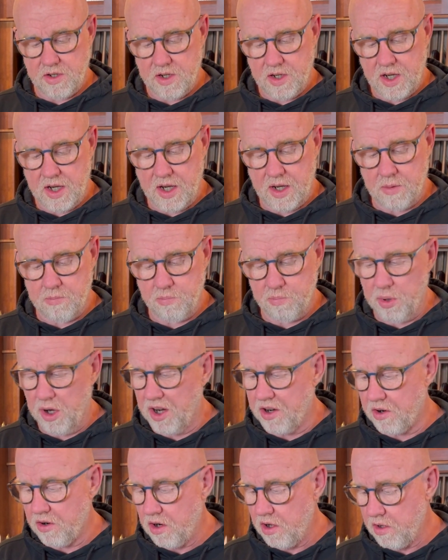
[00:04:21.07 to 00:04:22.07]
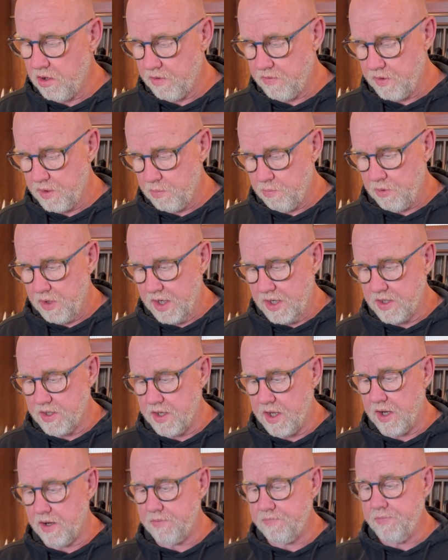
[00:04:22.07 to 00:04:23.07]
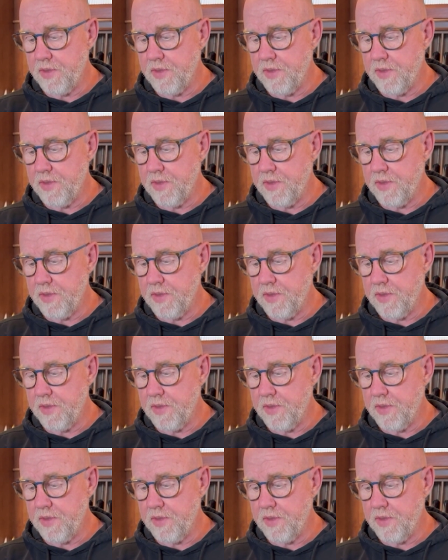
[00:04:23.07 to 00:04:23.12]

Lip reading: butter all over the place now.